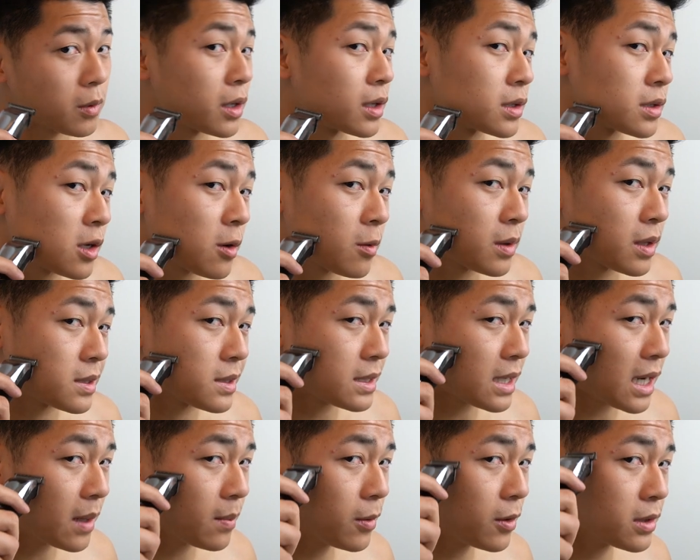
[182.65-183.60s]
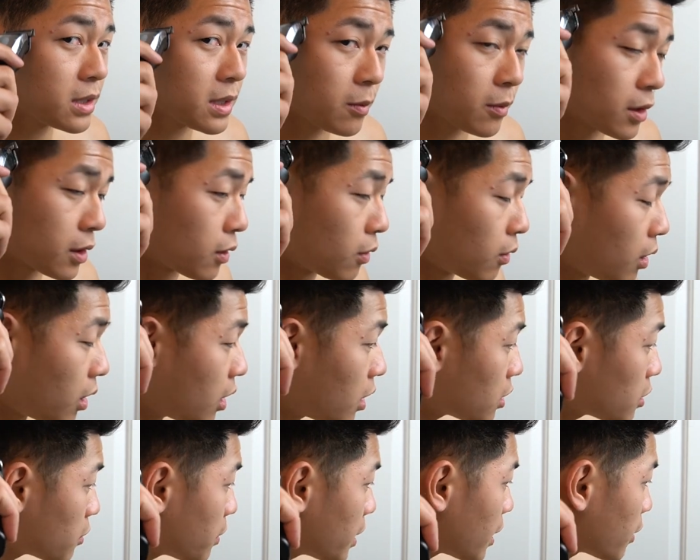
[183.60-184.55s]
we're gonna start with the sideburns and we're gonna go
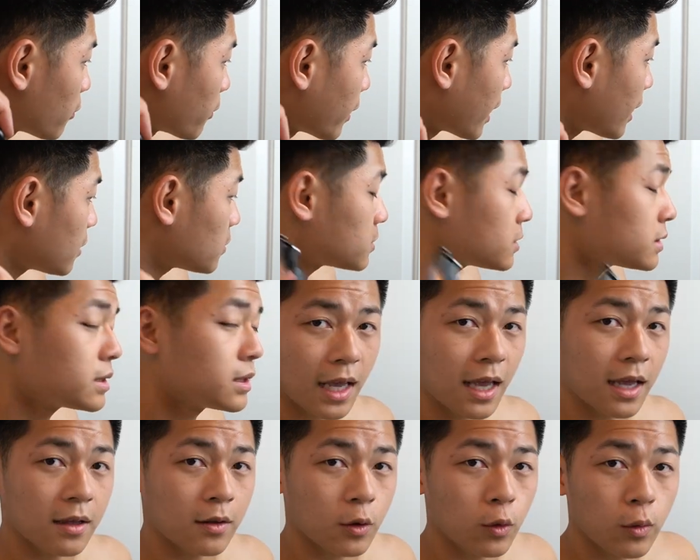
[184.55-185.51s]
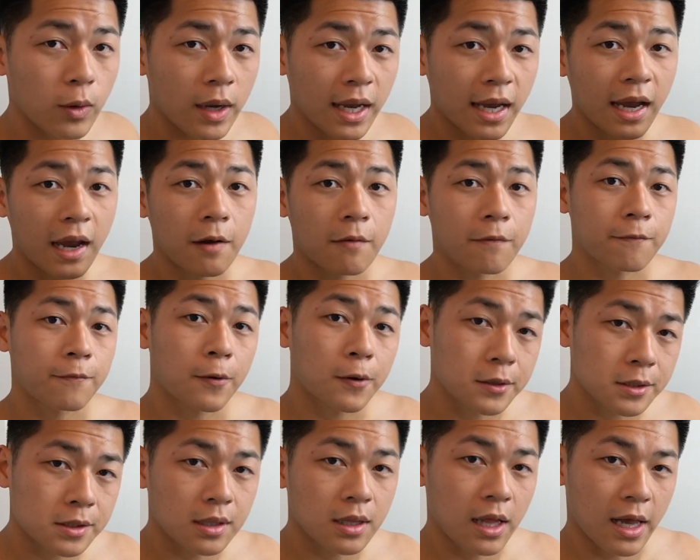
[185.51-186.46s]
all the way around and create our
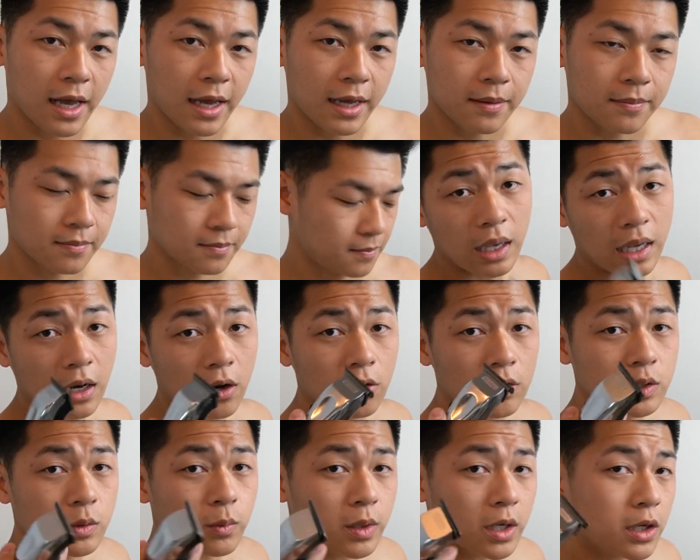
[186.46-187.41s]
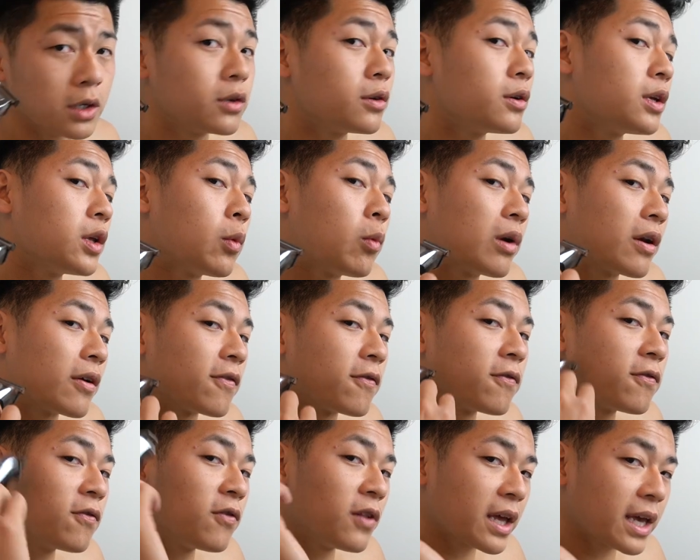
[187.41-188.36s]
first line. And always when you do it, you wanna
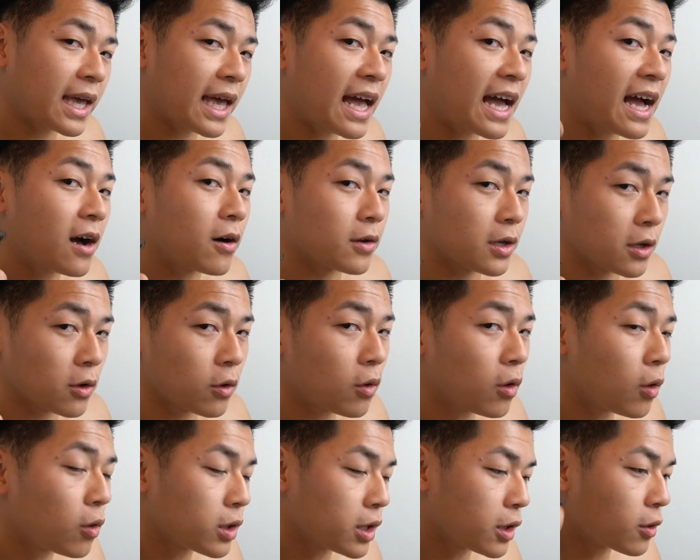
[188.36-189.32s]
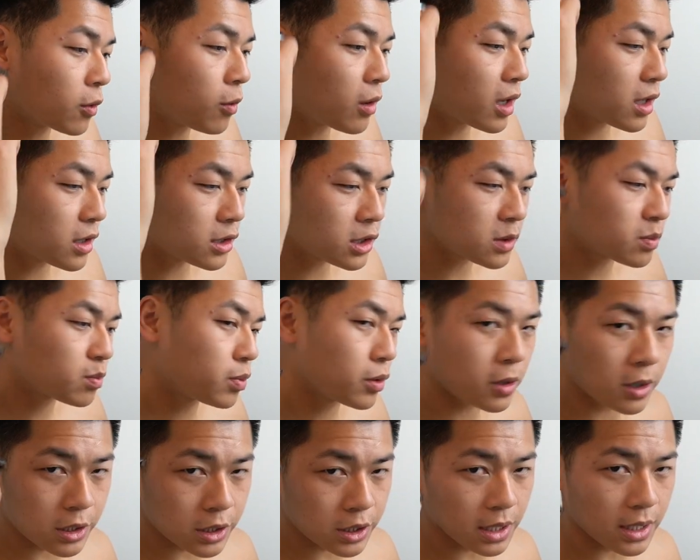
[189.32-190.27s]
flick out. You don't wanna just
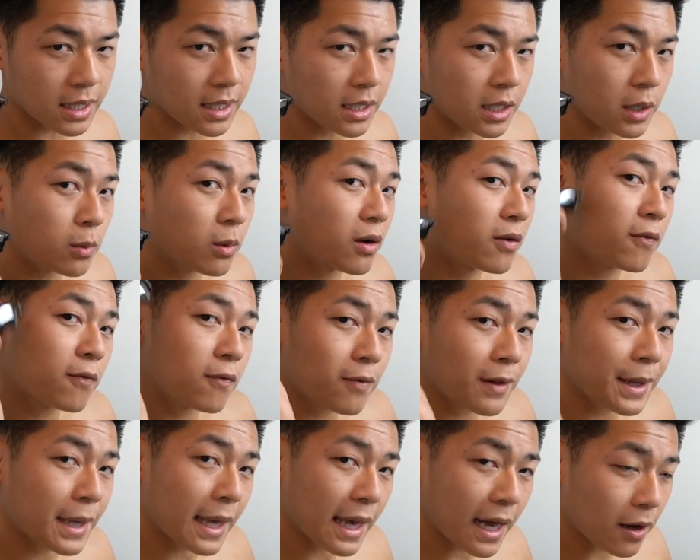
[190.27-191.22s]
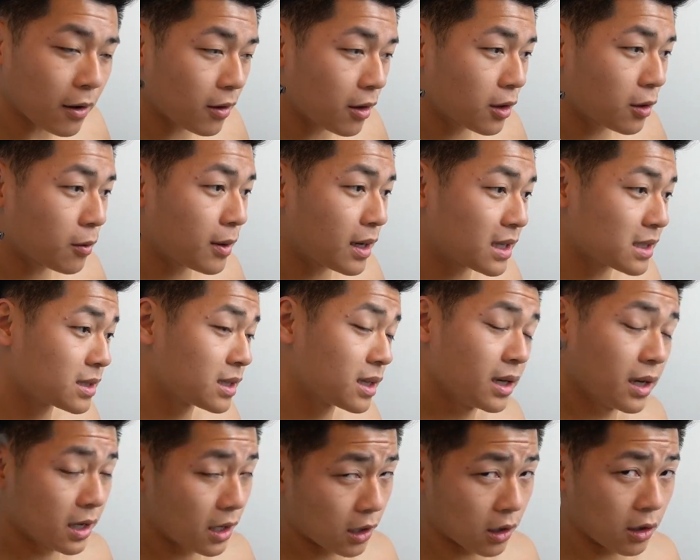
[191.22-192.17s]
push in, you wanna flick out. Otherwise,
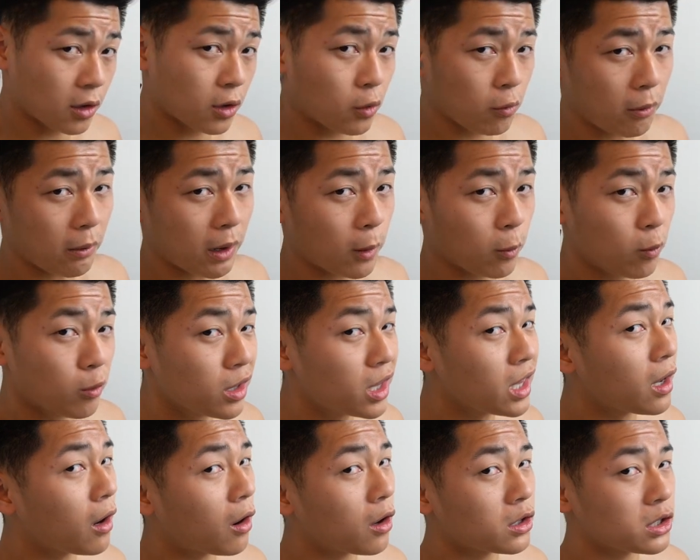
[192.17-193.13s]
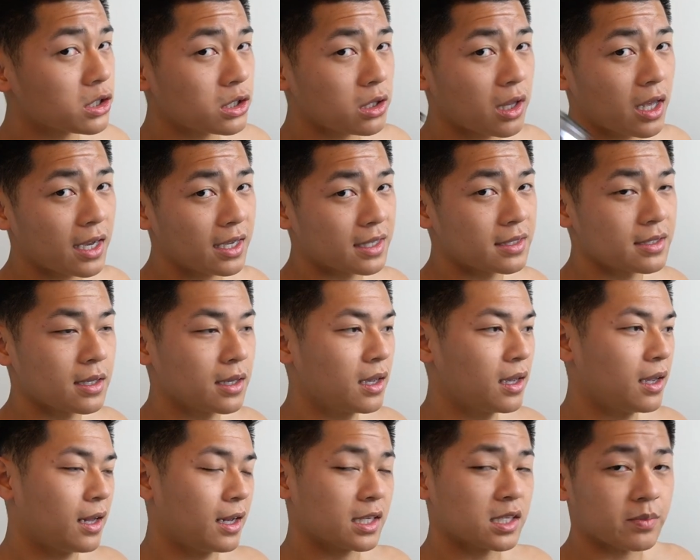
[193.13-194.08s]
you're gonna create really harsh lines.
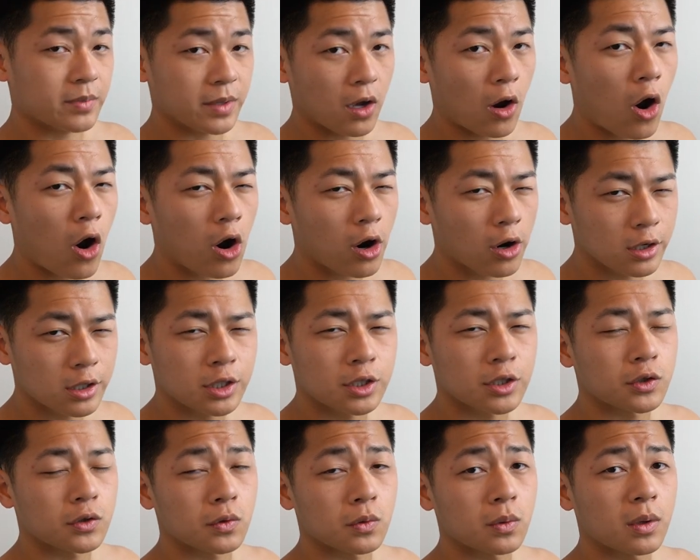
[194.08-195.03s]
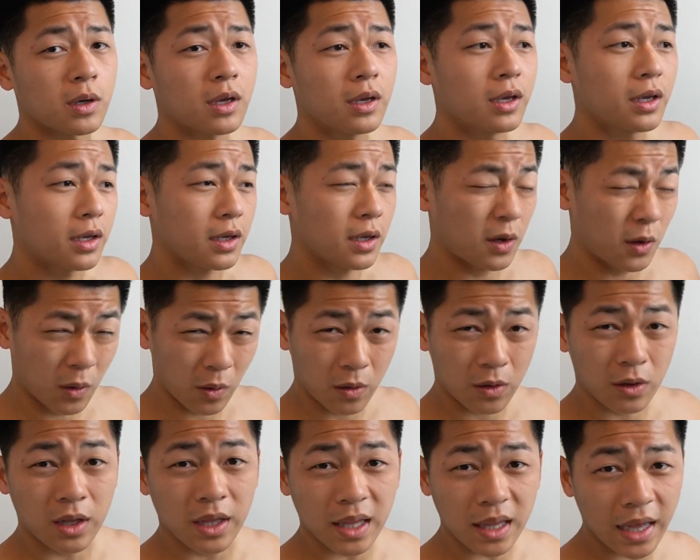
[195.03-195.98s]
And it's gonna be hard to, you know,
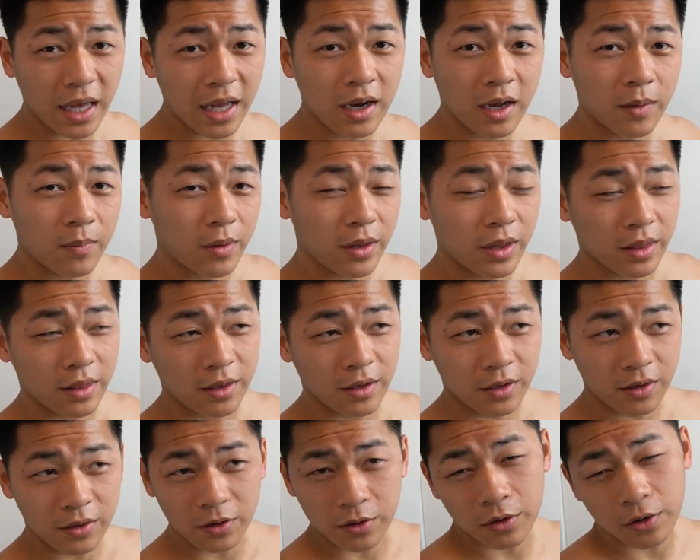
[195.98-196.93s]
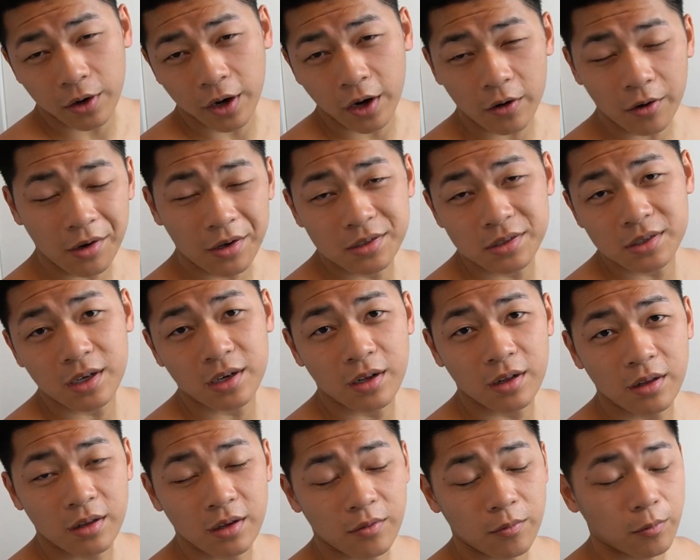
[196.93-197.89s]
clean that up and your haircut's not
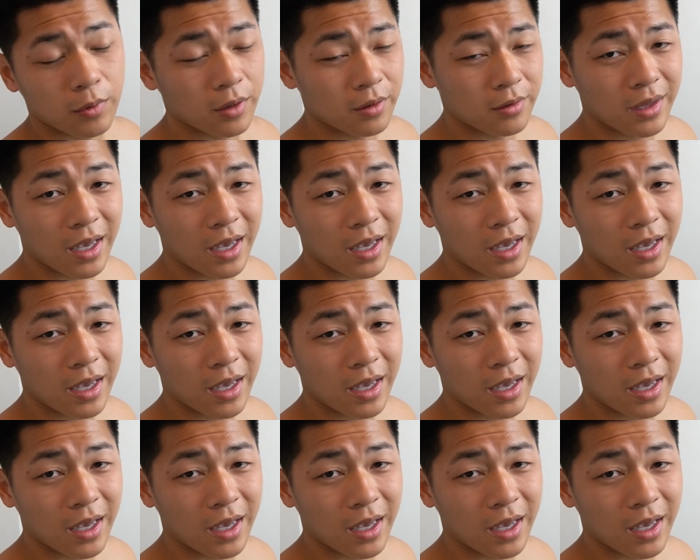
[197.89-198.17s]
gonna look real